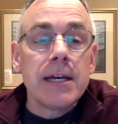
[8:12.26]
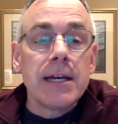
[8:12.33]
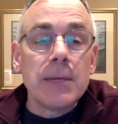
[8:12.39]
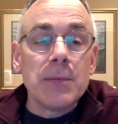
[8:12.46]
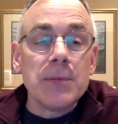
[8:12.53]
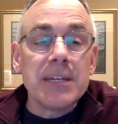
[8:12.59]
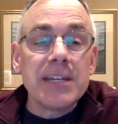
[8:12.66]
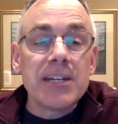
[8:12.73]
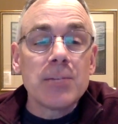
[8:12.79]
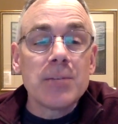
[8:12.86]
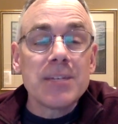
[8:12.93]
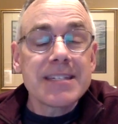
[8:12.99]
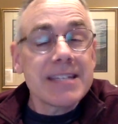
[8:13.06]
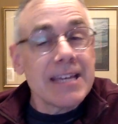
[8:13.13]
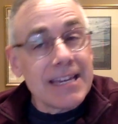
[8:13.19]
And when they hear me
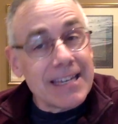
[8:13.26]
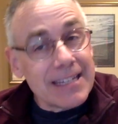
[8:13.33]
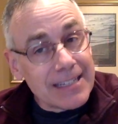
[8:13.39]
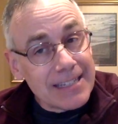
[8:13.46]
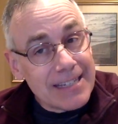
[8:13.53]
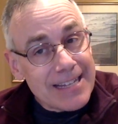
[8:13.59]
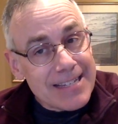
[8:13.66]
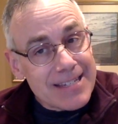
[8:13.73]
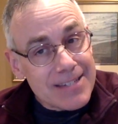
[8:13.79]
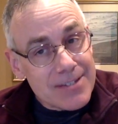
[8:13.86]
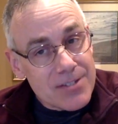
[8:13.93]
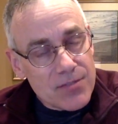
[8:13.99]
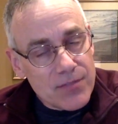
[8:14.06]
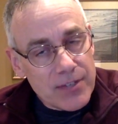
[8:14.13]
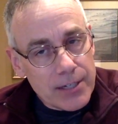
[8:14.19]
say, let's
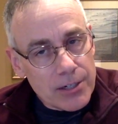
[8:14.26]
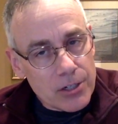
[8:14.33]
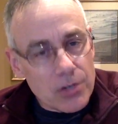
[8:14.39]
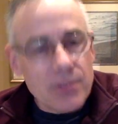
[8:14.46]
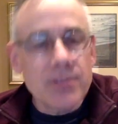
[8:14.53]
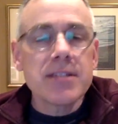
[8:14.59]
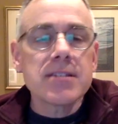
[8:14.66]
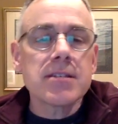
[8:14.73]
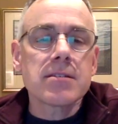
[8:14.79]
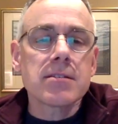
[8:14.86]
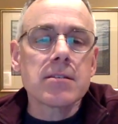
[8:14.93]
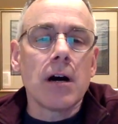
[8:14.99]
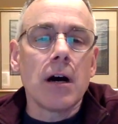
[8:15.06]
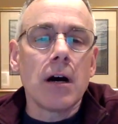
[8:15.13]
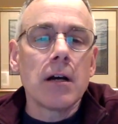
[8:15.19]
sfinger this
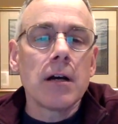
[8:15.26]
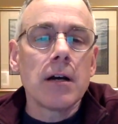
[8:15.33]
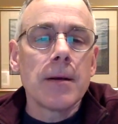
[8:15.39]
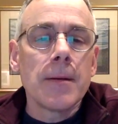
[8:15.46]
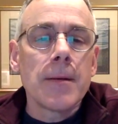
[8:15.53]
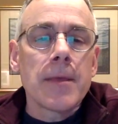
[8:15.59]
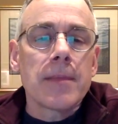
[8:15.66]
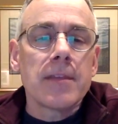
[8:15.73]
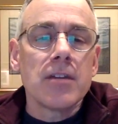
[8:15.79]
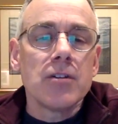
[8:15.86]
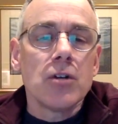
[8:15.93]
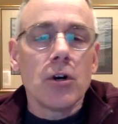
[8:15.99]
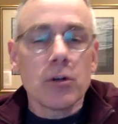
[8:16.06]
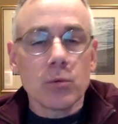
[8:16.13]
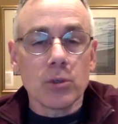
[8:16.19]
song, they
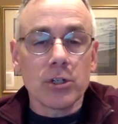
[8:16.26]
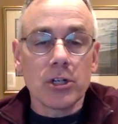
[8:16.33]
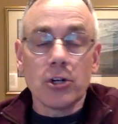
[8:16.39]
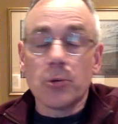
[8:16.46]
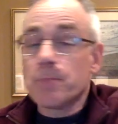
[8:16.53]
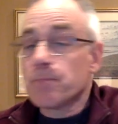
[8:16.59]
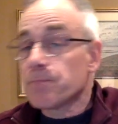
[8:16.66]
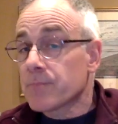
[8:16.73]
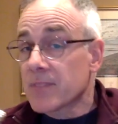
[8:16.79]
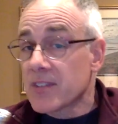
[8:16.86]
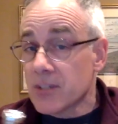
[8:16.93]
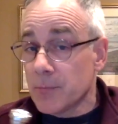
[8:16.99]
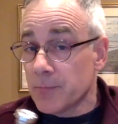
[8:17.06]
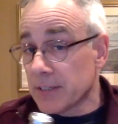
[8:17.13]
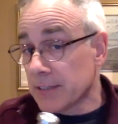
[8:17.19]
know it will go
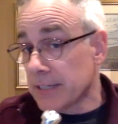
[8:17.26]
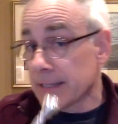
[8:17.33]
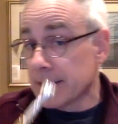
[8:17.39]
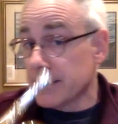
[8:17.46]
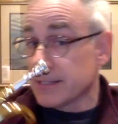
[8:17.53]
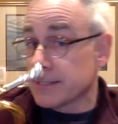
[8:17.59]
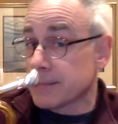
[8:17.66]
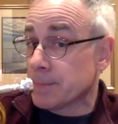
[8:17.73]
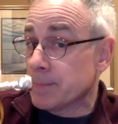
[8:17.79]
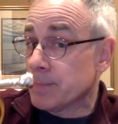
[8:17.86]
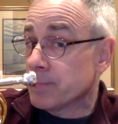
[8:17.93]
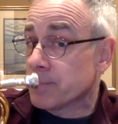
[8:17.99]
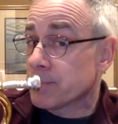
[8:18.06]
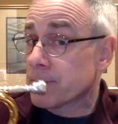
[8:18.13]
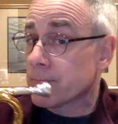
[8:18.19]
something like this.
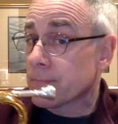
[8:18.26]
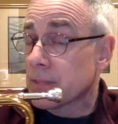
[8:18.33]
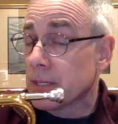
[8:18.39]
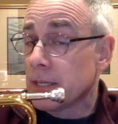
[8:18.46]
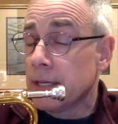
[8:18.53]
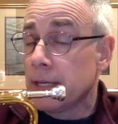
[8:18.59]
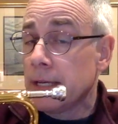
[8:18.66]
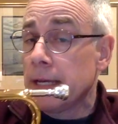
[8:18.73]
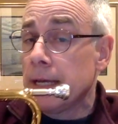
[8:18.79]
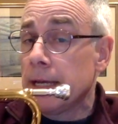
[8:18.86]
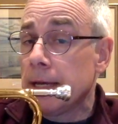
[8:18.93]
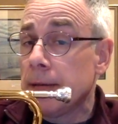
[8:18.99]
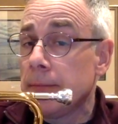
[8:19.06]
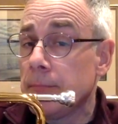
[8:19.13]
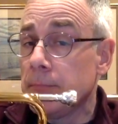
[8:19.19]

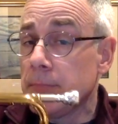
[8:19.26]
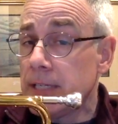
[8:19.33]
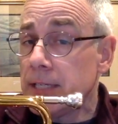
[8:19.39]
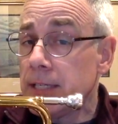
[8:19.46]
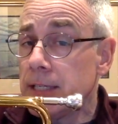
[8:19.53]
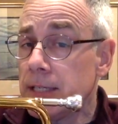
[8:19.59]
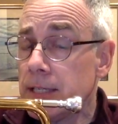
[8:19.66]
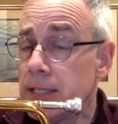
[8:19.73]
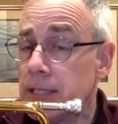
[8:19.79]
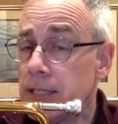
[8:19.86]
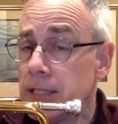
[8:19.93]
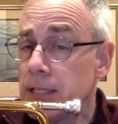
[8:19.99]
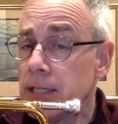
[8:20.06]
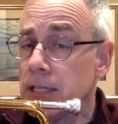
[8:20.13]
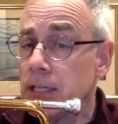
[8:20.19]

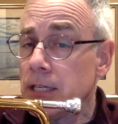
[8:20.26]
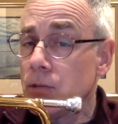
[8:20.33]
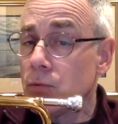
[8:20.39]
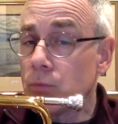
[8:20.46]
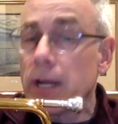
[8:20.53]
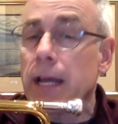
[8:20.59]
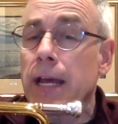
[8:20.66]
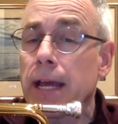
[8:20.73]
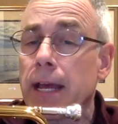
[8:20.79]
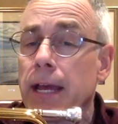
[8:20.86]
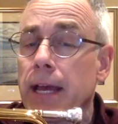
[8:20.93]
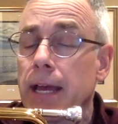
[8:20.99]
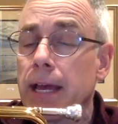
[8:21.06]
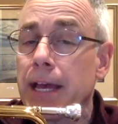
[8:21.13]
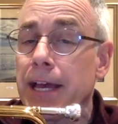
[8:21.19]
Mi,
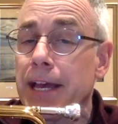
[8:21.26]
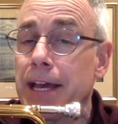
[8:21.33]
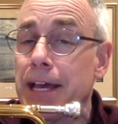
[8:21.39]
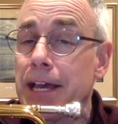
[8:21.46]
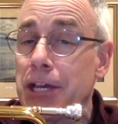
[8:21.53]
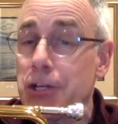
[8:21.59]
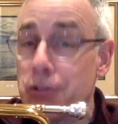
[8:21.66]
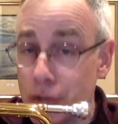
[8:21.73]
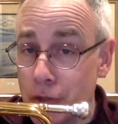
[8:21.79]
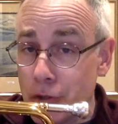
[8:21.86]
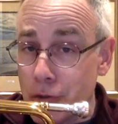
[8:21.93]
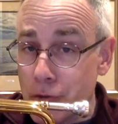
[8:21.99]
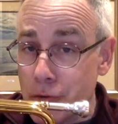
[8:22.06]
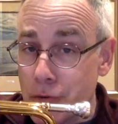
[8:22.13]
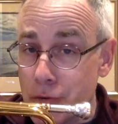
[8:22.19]
re,
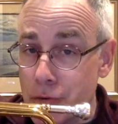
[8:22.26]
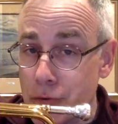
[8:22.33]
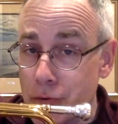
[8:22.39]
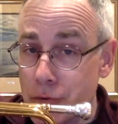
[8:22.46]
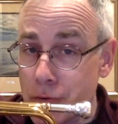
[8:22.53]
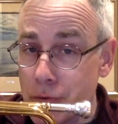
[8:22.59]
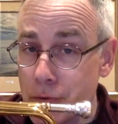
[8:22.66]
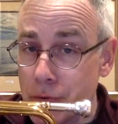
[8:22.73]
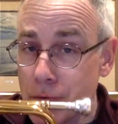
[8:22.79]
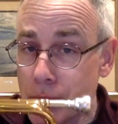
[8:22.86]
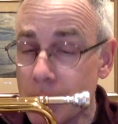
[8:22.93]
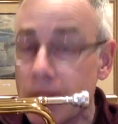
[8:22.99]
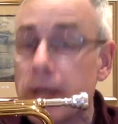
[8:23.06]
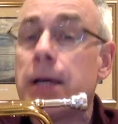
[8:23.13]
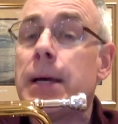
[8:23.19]

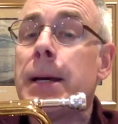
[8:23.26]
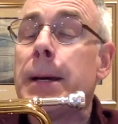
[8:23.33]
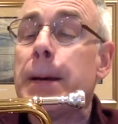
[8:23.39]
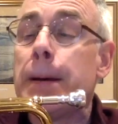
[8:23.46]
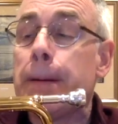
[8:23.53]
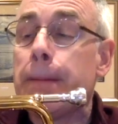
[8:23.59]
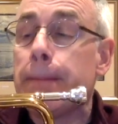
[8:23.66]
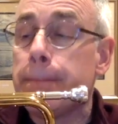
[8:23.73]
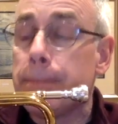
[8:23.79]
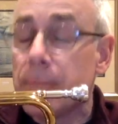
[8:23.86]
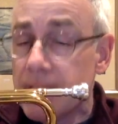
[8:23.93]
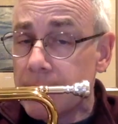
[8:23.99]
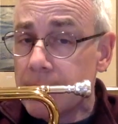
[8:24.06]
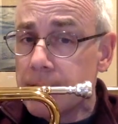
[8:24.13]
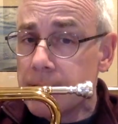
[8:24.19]
do,
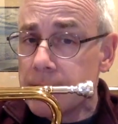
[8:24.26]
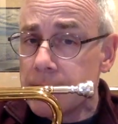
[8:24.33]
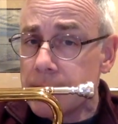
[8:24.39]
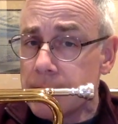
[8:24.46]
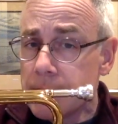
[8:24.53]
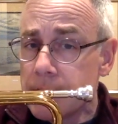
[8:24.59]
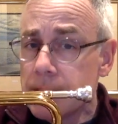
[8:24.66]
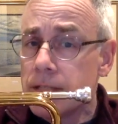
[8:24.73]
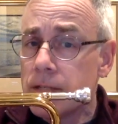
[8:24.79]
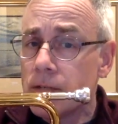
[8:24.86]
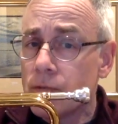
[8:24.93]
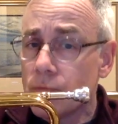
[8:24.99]
mi,